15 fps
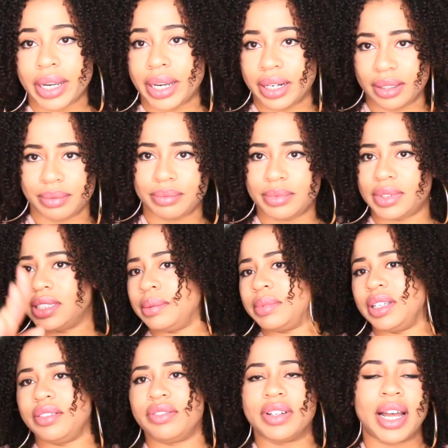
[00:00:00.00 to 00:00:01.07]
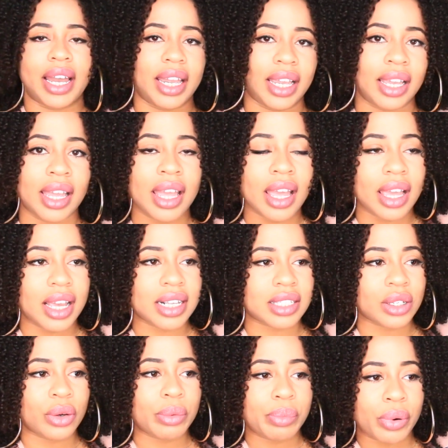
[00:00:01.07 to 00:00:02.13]
I had something flying. It's
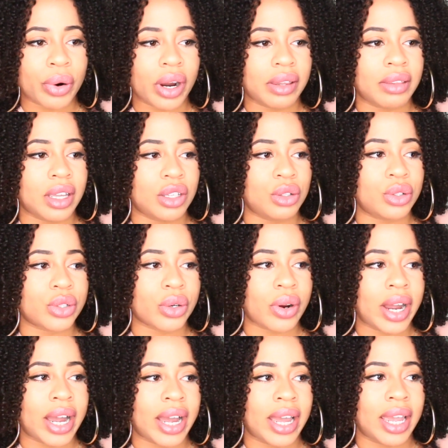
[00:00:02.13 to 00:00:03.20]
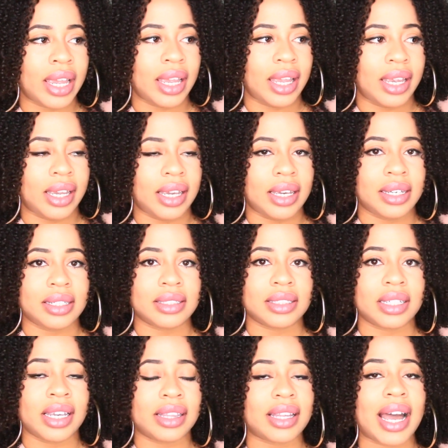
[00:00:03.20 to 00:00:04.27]
so important that you try
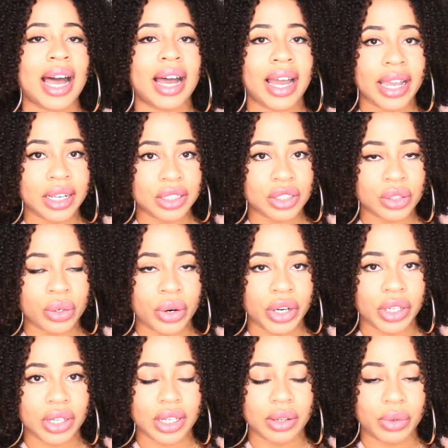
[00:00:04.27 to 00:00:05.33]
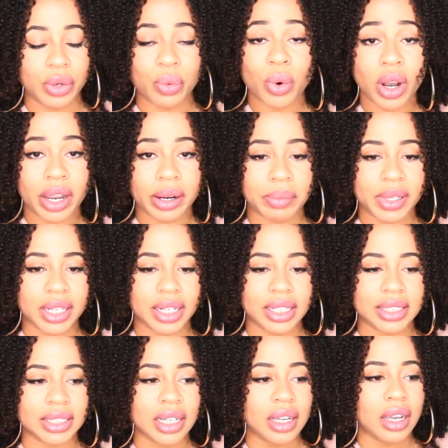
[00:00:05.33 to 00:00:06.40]
and get the highest score you want,
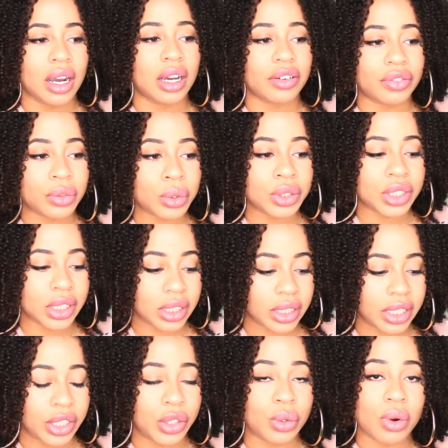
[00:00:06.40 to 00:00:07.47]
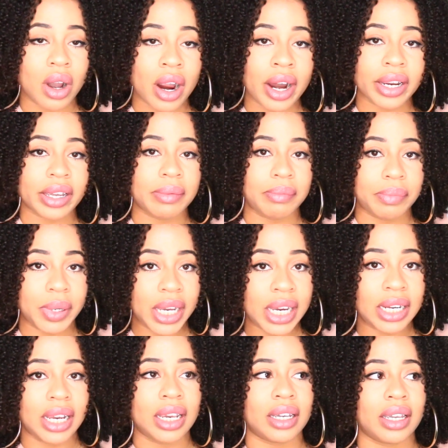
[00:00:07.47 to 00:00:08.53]
because unfortunately you are
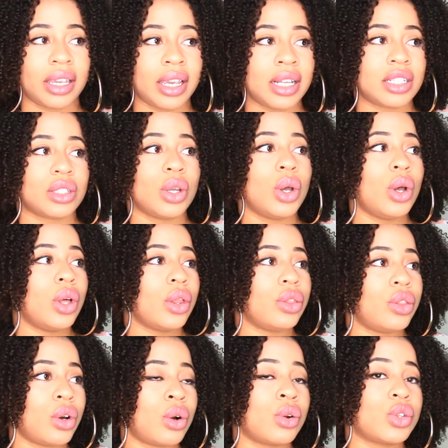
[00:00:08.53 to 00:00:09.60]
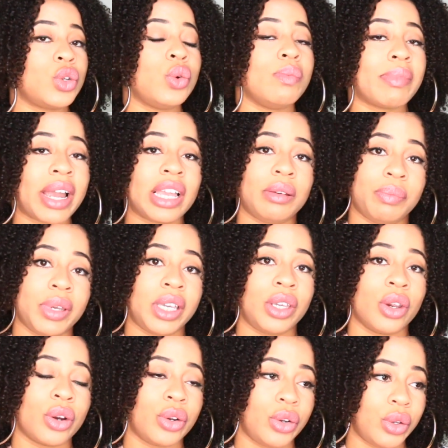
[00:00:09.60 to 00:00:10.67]
competing against those who might be
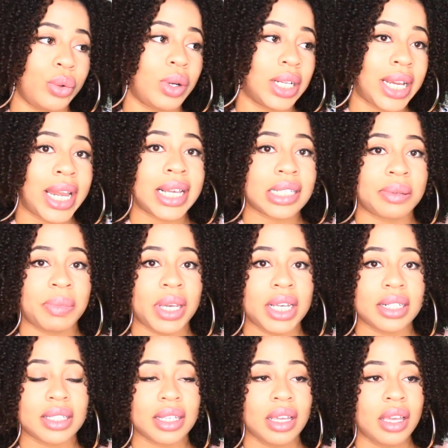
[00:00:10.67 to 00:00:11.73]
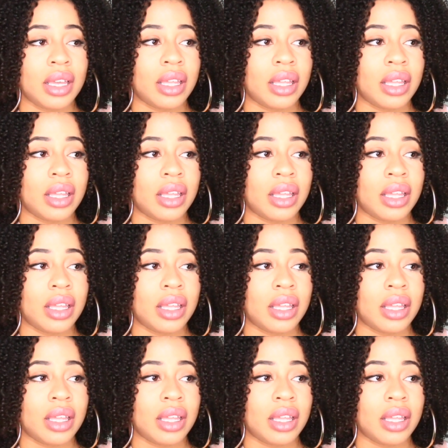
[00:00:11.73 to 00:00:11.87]
your new classmates.